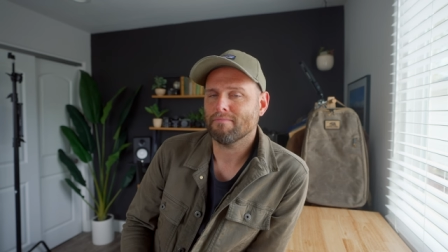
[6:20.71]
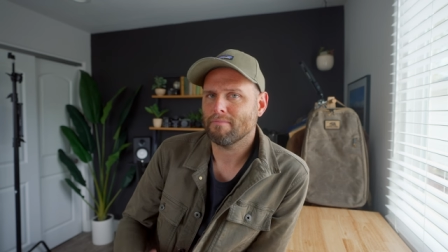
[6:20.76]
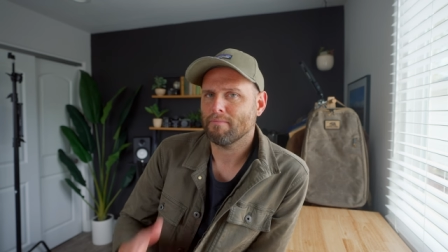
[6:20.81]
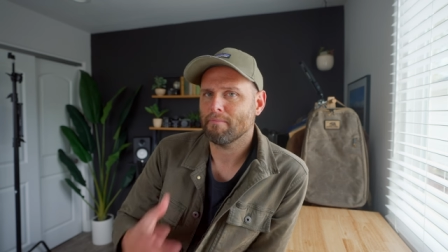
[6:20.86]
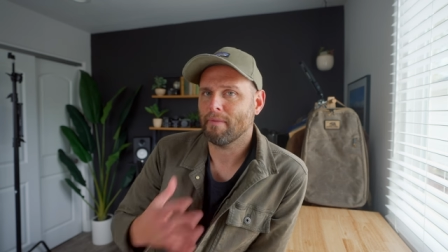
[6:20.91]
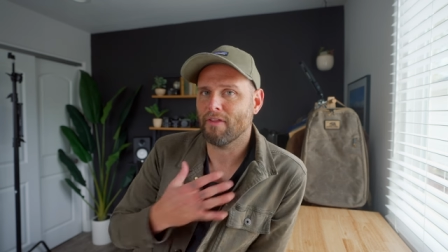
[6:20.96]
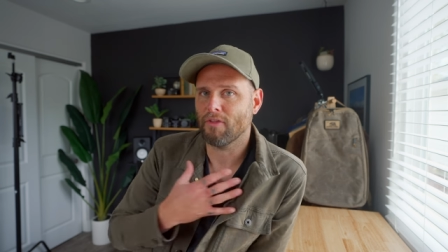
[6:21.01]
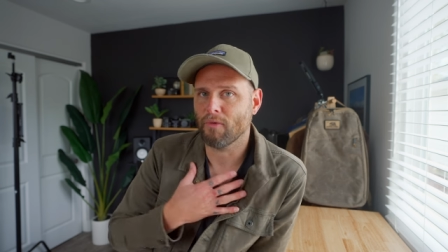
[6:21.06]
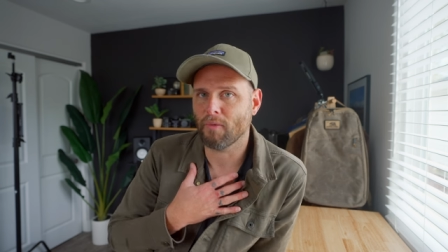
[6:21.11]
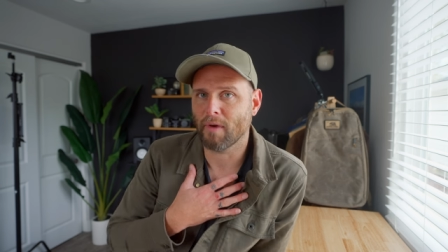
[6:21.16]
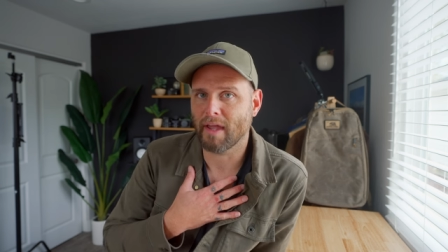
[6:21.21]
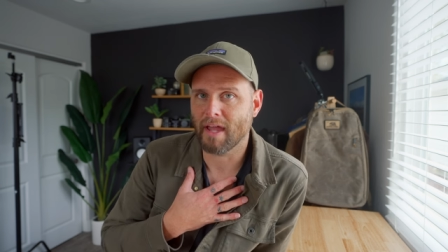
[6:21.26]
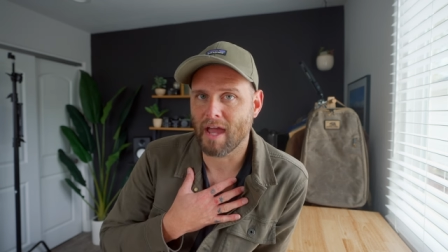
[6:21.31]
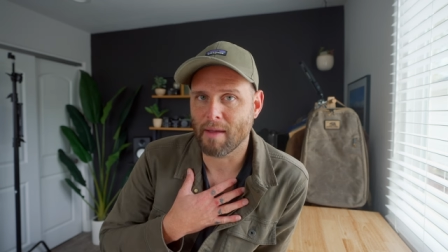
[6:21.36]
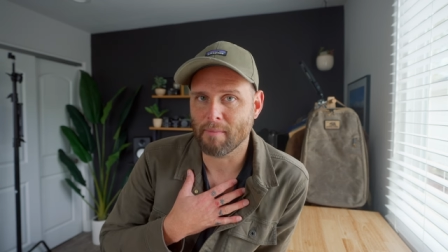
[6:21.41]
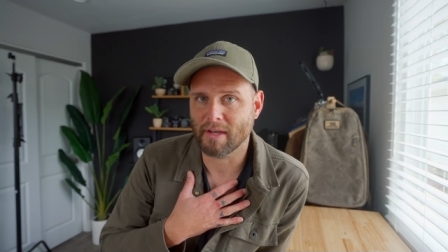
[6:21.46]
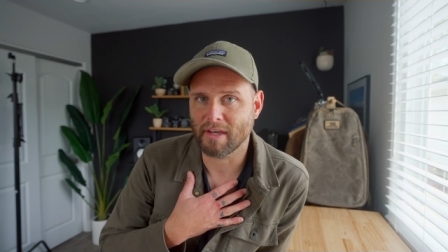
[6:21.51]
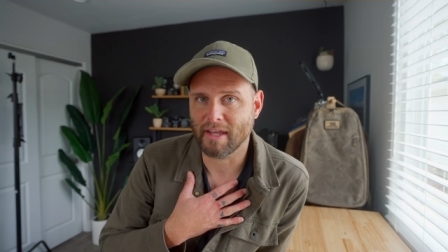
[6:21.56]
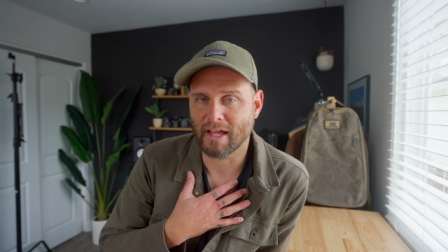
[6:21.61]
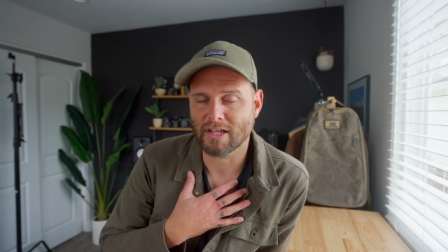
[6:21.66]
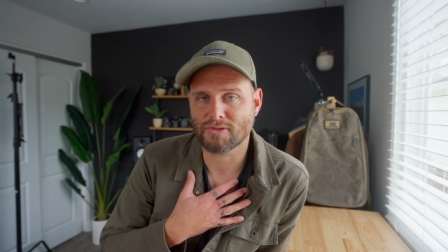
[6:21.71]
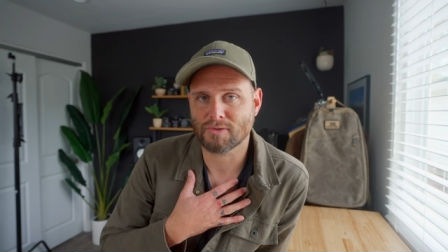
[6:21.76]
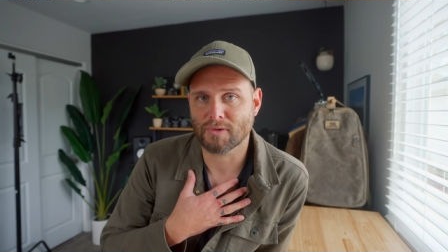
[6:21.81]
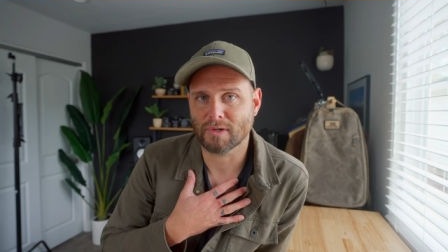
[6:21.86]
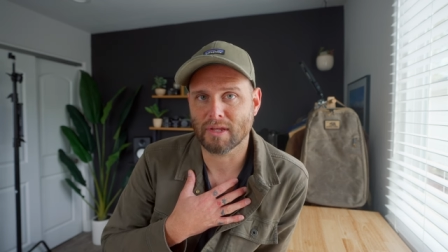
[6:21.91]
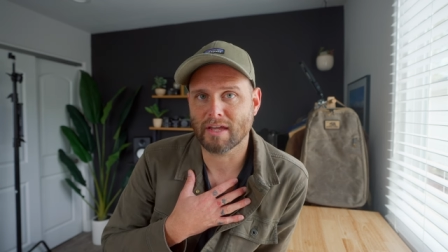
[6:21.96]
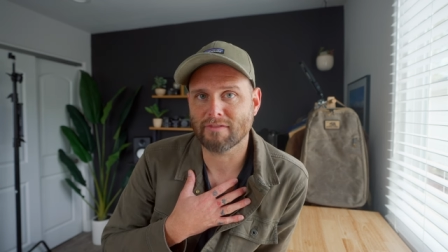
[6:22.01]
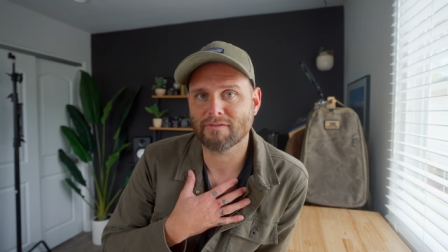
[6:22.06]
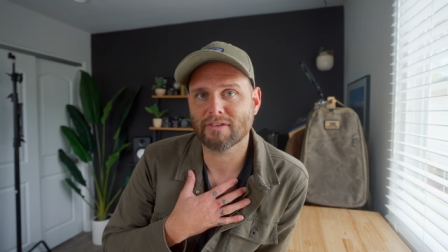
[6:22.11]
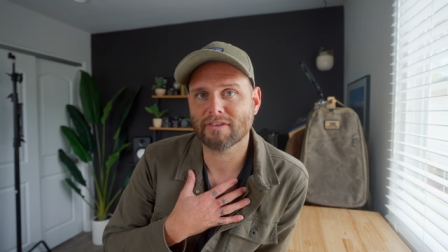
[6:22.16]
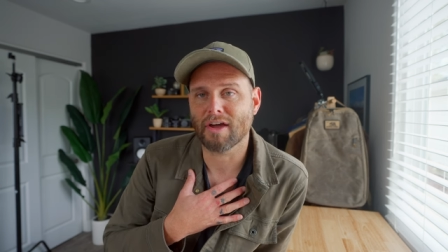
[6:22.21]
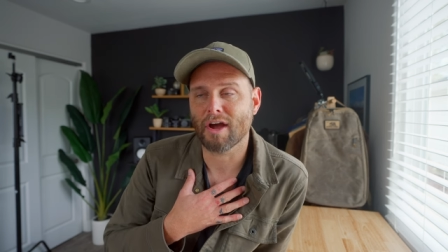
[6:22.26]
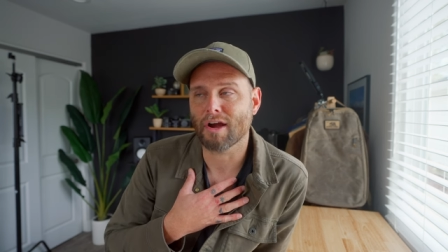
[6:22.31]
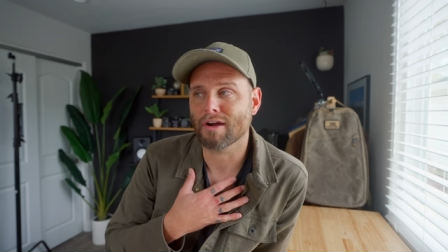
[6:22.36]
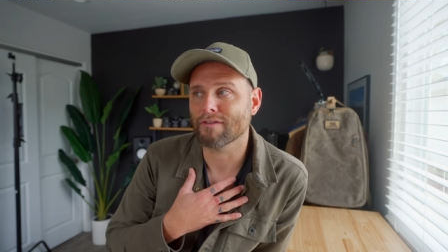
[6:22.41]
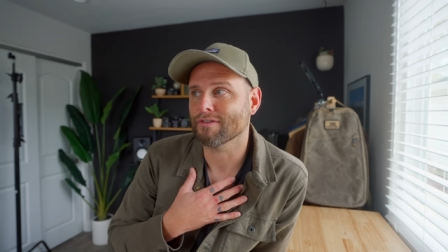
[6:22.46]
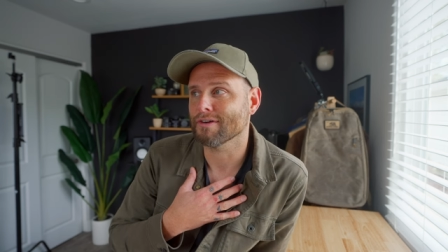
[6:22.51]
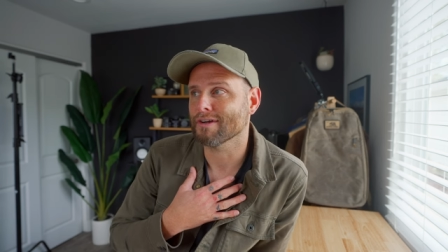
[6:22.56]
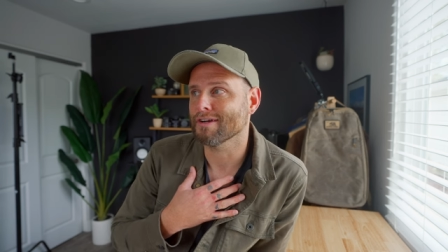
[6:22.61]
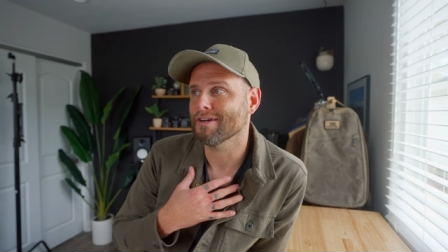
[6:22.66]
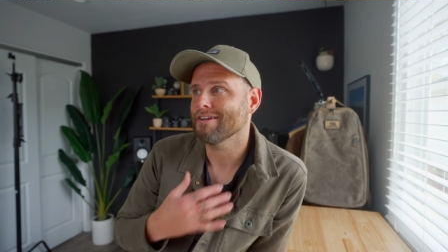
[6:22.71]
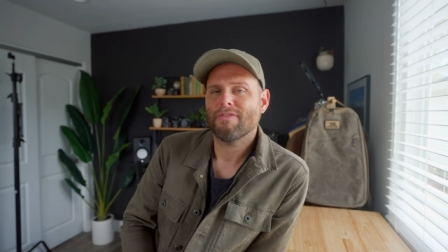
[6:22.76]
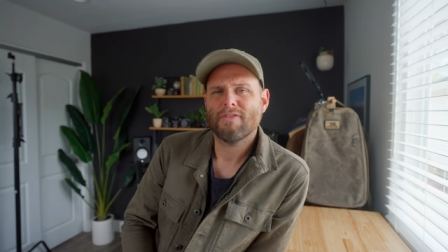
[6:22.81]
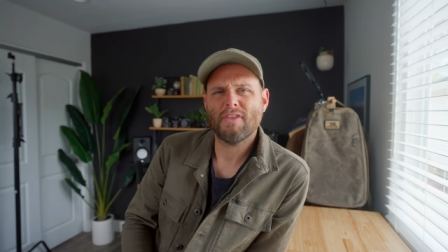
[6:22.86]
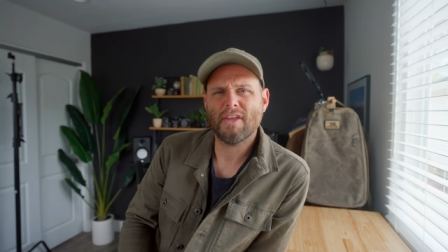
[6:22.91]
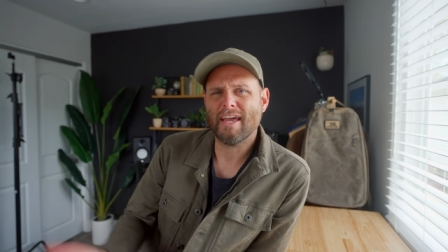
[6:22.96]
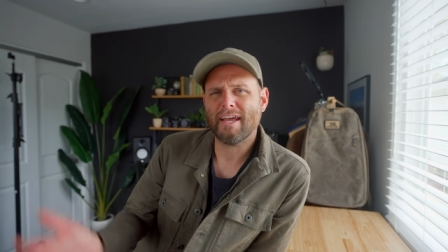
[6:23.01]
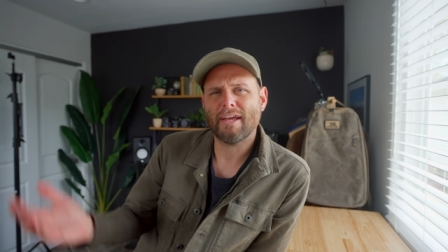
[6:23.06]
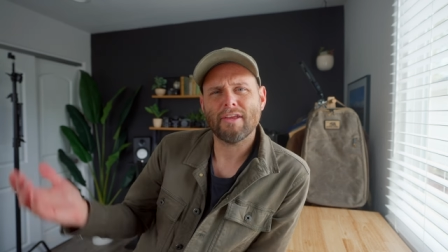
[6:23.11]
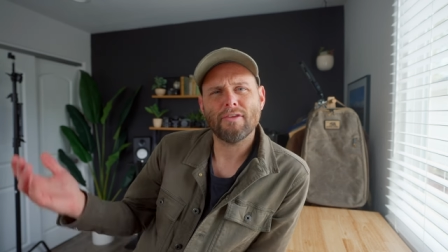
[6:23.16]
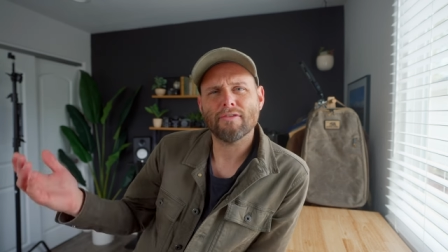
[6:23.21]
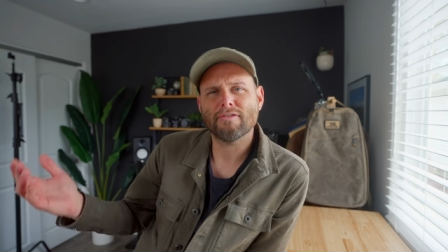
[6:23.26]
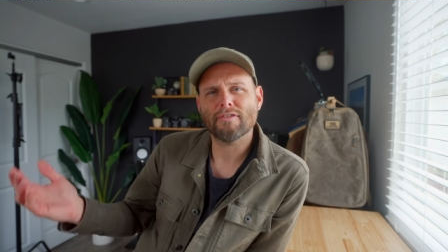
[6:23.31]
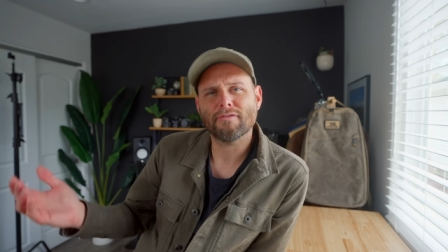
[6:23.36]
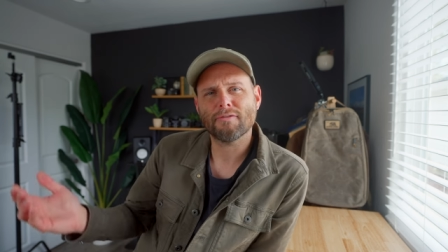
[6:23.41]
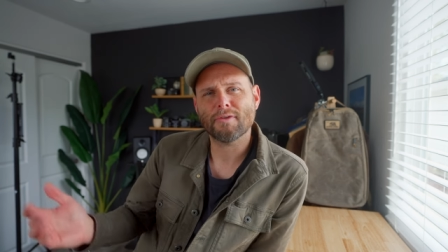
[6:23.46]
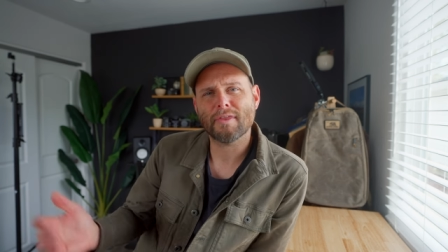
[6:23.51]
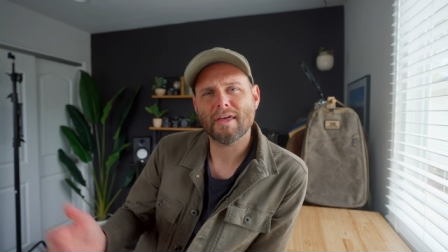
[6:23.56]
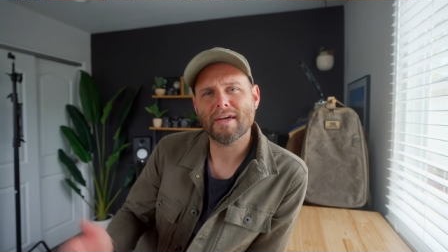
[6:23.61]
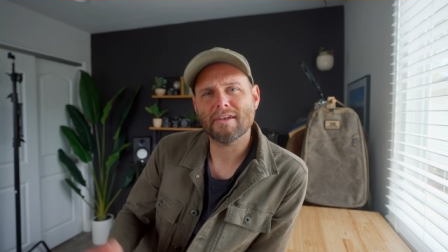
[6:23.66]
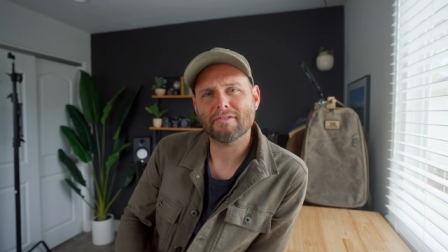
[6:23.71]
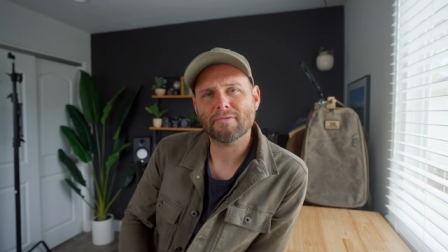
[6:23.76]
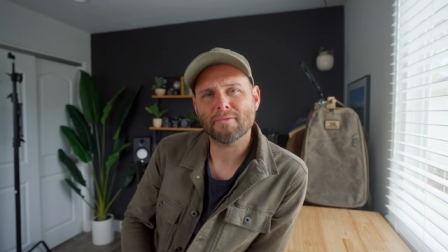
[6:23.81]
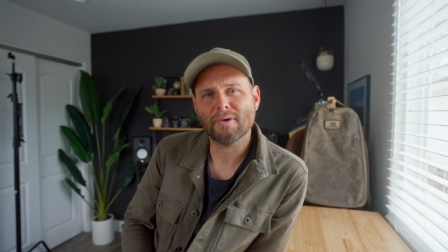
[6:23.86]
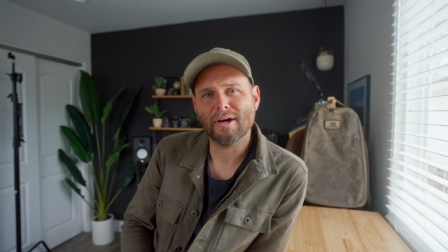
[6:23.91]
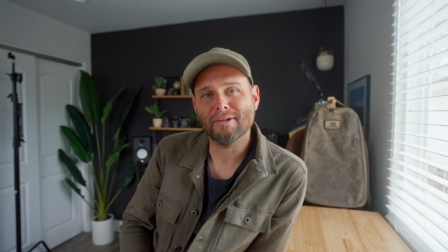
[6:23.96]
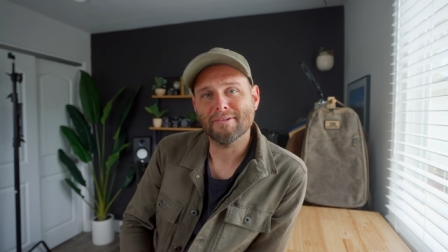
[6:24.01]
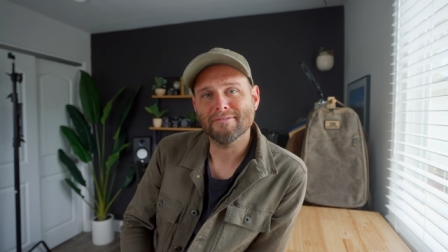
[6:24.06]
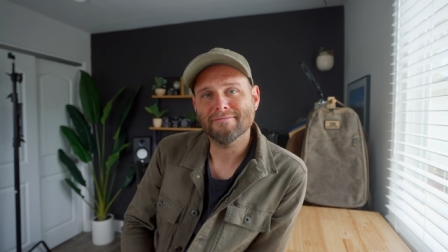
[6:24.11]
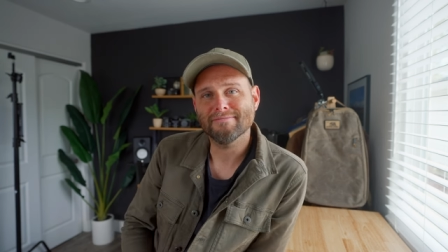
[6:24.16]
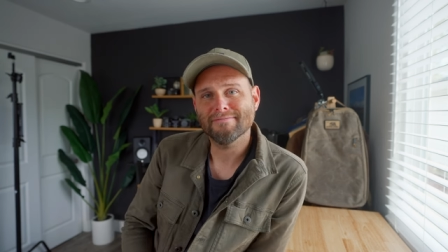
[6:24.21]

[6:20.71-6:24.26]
by the way, I'm a natural light photographer, then I could use it for that as well.